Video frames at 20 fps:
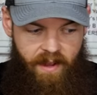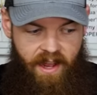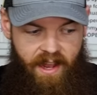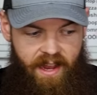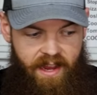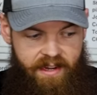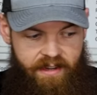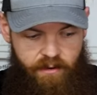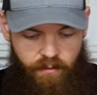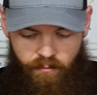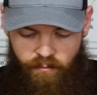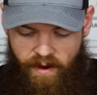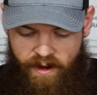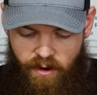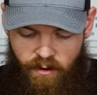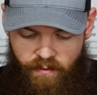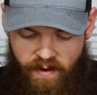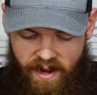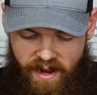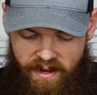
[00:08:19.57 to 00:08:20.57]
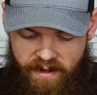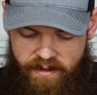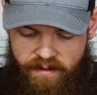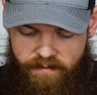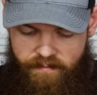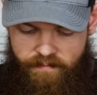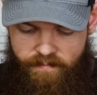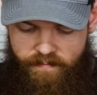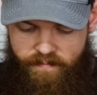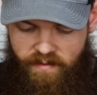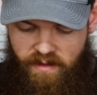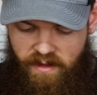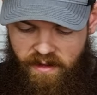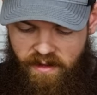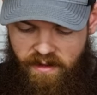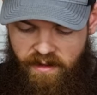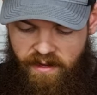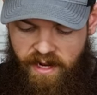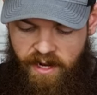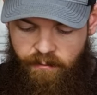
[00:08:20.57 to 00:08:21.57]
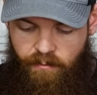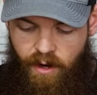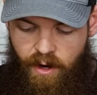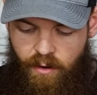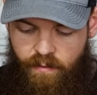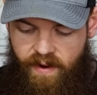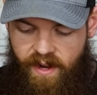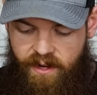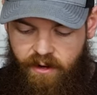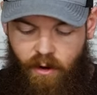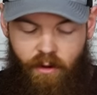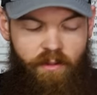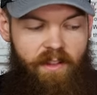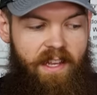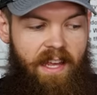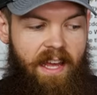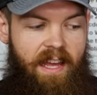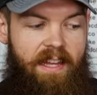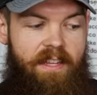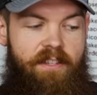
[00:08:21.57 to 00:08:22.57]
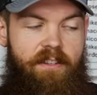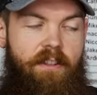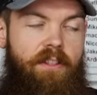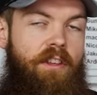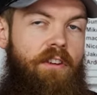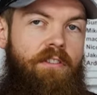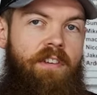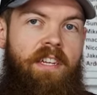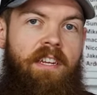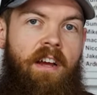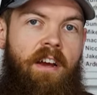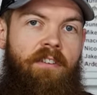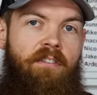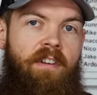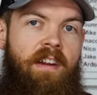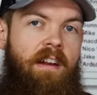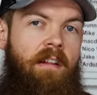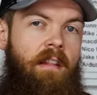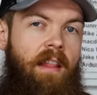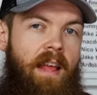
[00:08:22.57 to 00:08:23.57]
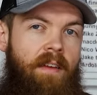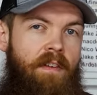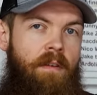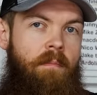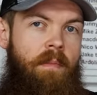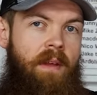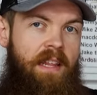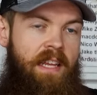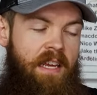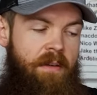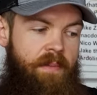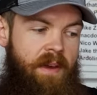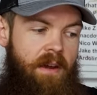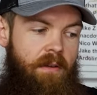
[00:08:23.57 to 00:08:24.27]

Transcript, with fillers: behind Rayovac, and Rayovac only has 1,311 milliamp